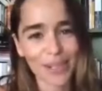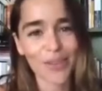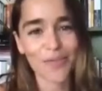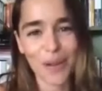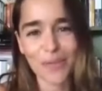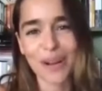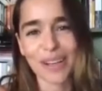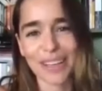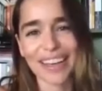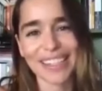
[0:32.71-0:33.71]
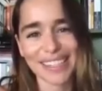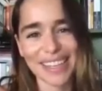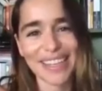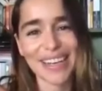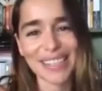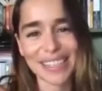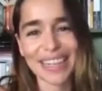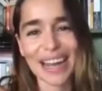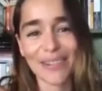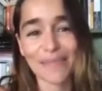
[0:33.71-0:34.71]
of my work as a Nursing
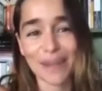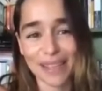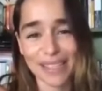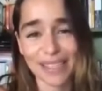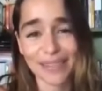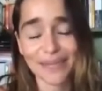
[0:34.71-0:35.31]
Now ambassador